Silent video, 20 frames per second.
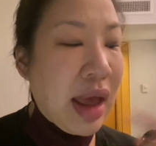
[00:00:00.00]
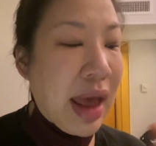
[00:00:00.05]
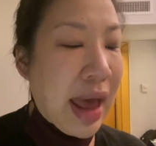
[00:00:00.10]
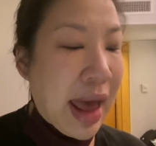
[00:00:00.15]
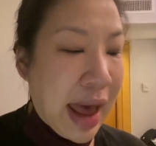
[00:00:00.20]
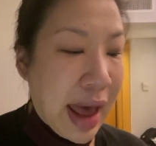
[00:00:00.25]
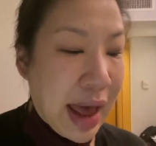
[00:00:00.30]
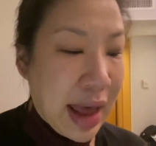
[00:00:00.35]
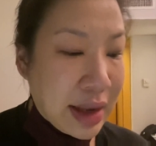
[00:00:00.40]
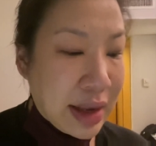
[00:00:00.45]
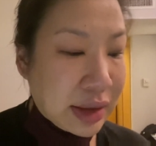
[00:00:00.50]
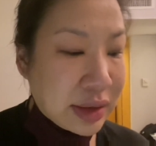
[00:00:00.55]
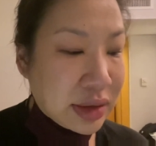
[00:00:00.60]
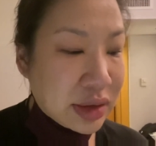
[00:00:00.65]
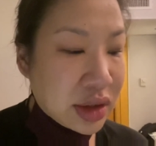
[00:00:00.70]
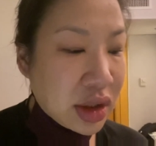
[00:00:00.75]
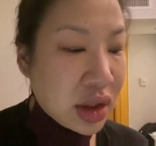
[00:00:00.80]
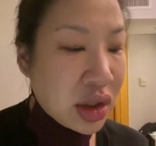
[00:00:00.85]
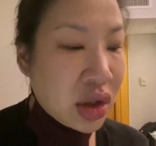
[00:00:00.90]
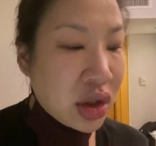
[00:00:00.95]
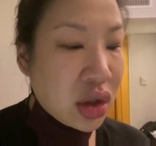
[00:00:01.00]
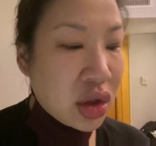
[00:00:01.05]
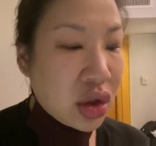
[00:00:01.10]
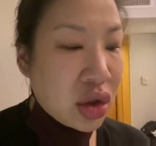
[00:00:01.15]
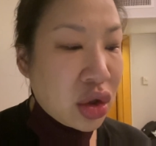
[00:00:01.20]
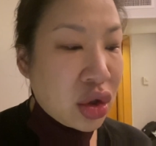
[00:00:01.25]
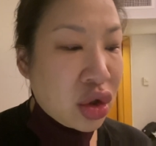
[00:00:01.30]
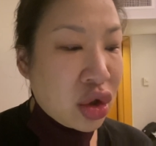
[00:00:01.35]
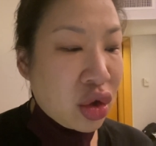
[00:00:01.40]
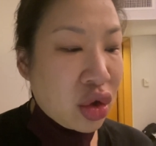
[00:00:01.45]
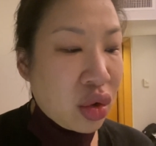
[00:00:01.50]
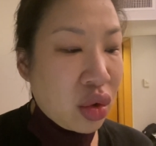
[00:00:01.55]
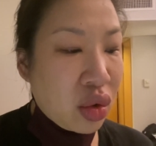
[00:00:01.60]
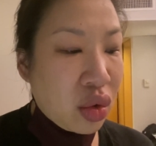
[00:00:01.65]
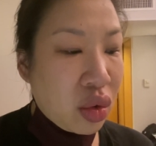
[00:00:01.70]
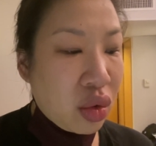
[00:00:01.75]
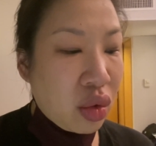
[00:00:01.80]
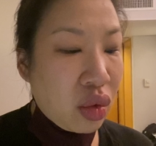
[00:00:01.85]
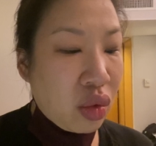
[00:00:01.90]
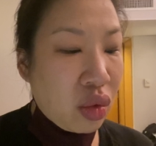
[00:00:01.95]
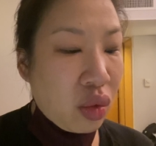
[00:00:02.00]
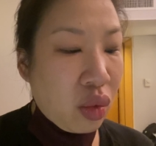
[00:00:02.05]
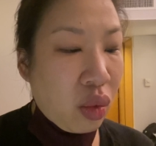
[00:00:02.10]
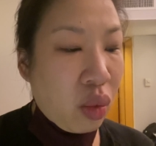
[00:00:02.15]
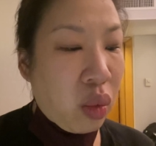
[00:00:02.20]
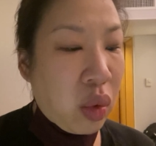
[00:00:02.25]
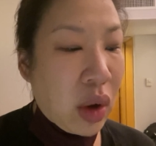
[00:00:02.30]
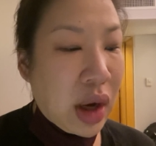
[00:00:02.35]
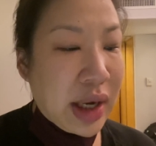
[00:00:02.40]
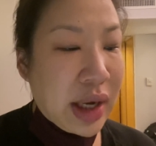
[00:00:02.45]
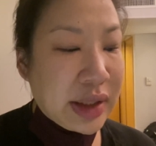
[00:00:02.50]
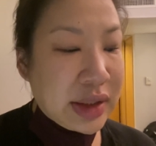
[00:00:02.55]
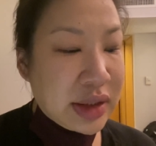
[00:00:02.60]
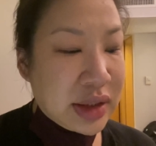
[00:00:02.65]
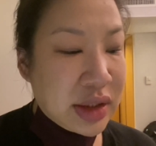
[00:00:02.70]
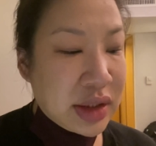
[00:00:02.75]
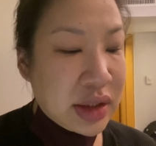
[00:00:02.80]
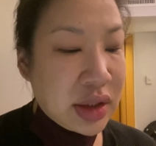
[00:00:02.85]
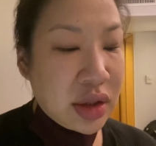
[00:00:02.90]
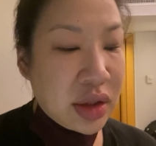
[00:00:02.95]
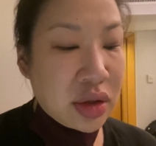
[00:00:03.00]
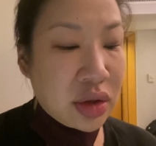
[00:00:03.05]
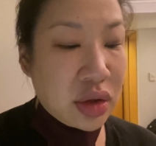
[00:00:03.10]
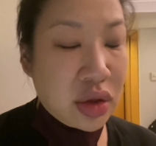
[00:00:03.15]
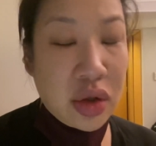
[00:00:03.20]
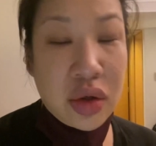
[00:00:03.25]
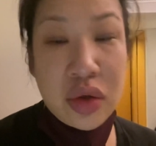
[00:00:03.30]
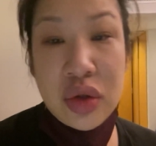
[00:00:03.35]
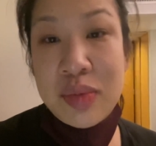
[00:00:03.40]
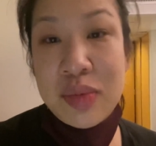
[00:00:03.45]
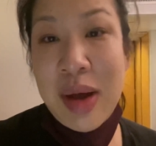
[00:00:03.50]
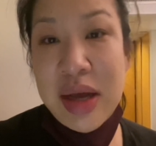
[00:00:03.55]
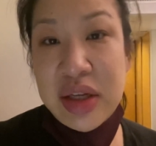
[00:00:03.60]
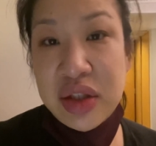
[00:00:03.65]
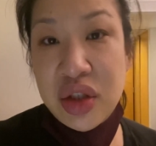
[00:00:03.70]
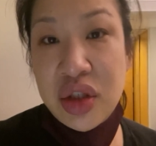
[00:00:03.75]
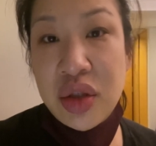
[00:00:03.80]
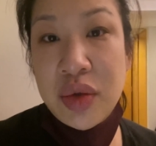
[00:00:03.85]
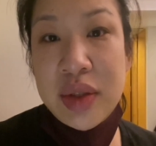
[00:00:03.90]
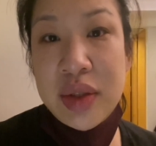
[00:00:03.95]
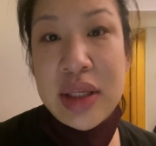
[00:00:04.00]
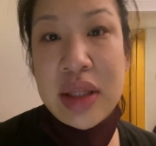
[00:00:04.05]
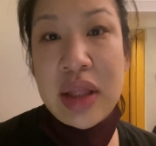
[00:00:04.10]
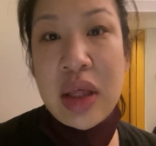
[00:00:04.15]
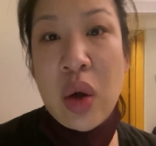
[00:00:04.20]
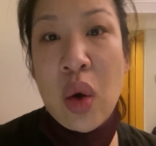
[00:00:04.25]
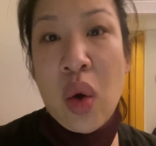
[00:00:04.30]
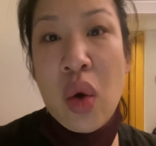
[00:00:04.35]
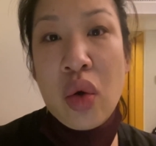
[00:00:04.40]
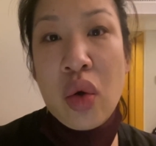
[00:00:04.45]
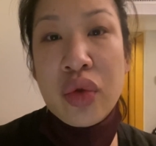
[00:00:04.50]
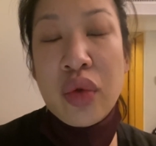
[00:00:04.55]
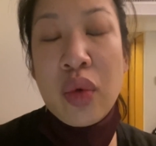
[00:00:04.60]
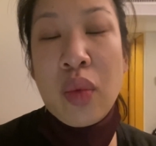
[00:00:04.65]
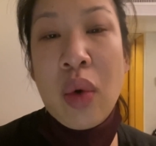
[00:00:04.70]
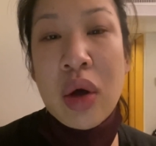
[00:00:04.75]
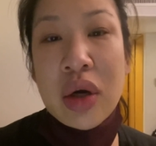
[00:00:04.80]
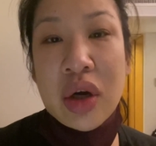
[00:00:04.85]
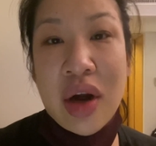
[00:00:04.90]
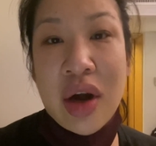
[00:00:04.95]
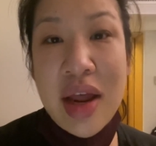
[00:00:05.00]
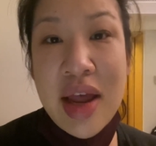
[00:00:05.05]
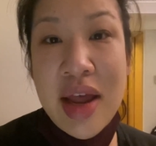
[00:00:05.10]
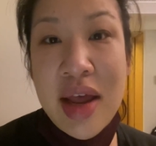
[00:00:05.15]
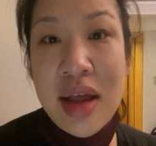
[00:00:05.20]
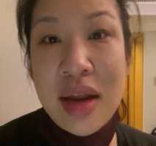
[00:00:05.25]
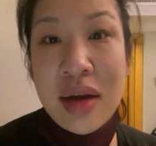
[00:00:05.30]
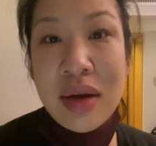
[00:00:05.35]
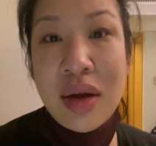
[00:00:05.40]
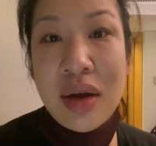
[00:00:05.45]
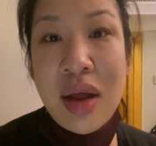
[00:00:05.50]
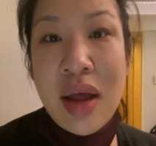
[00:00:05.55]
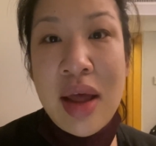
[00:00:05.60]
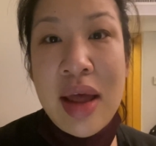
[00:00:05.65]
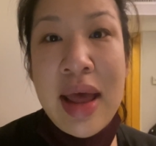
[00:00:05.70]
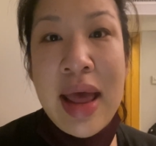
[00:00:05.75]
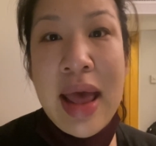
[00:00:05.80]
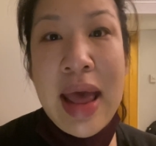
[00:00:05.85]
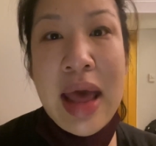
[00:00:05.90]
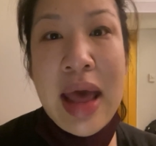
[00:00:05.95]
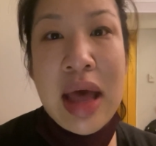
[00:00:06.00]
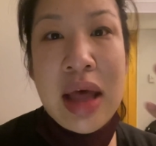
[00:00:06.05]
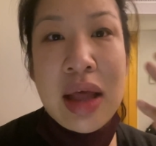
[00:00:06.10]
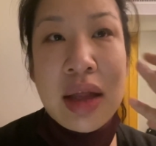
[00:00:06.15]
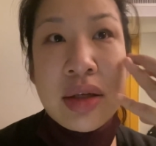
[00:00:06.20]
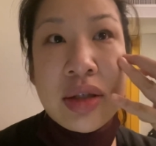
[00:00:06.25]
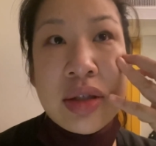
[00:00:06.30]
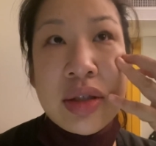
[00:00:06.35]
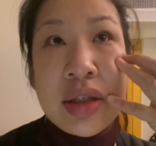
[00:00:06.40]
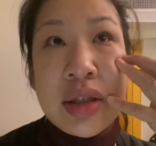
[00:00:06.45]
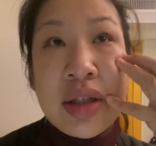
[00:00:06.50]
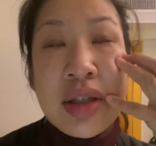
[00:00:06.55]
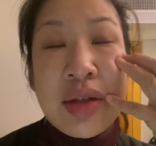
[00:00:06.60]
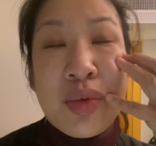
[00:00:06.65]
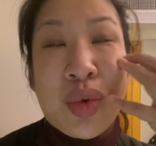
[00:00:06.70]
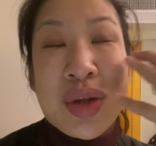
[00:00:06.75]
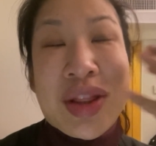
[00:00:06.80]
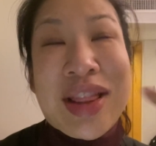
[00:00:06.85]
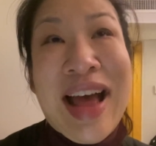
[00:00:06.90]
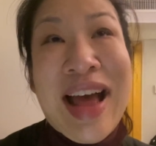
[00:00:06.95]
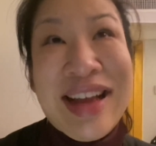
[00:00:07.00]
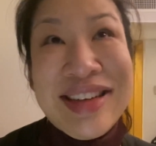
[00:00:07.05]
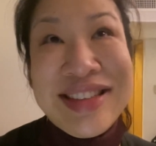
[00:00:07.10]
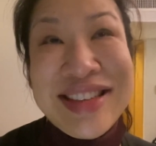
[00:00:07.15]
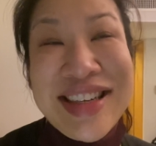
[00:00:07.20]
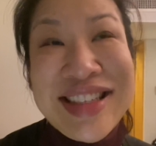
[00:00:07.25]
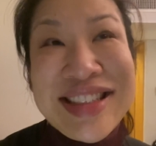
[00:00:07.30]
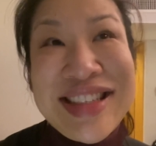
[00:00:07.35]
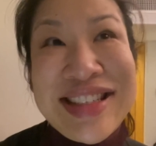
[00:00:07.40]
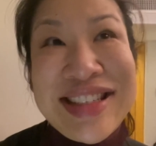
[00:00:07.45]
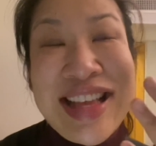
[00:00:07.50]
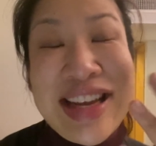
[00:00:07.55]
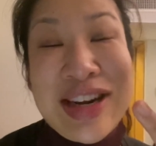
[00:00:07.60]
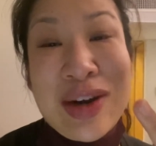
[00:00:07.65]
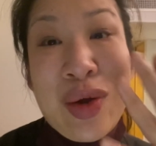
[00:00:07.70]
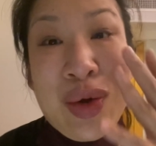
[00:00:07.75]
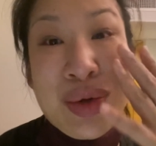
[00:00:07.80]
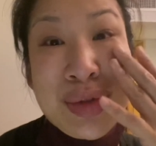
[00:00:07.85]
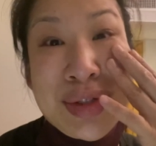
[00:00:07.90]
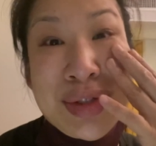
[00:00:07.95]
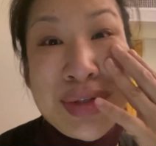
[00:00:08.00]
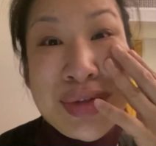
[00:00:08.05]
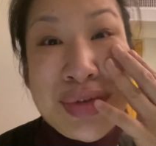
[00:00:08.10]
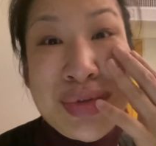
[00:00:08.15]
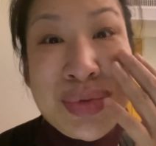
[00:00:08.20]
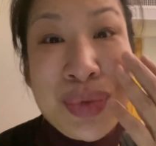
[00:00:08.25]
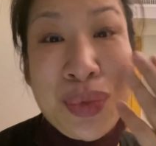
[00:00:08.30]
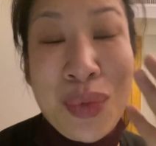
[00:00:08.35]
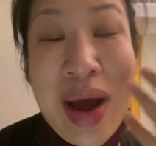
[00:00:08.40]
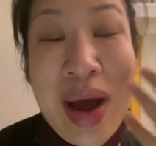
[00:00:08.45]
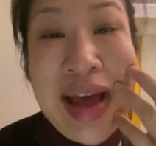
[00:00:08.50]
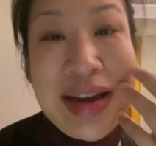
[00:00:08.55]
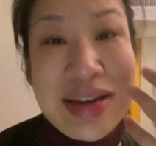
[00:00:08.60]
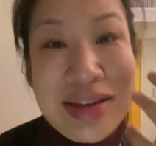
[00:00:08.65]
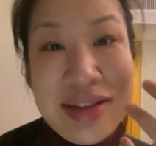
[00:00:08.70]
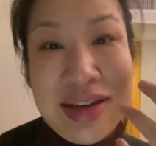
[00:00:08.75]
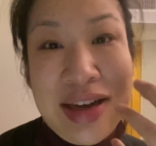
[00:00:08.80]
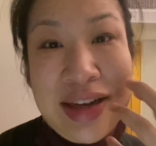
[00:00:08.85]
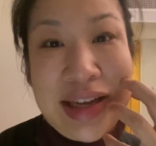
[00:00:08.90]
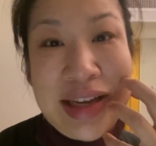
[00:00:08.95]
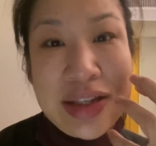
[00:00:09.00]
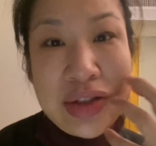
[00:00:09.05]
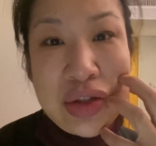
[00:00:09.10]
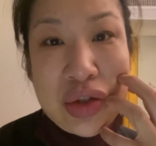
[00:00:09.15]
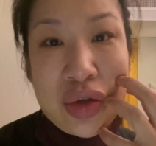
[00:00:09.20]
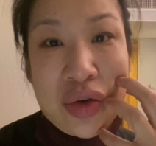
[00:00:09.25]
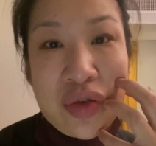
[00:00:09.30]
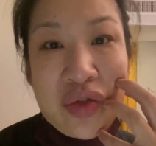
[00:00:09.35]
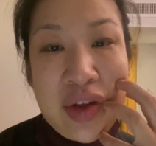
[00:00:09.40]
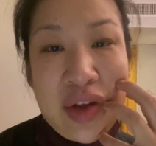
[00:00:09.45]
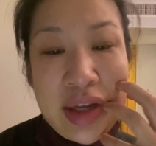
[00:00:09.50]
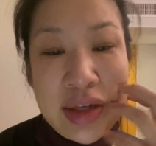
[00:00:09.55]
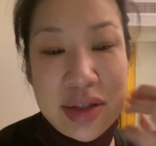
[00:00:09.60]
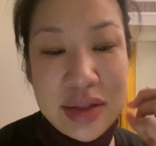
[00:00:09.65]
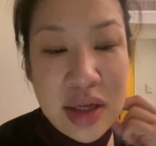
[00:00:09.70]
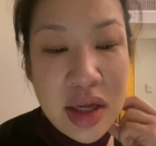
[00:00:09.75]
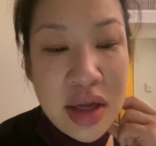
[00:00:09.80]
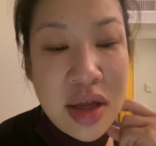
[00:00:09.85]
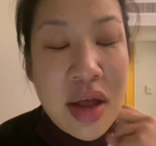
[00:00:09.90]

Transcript: And what those masks do is that they hold the water in, and what that does is that it holds the sweat against your face.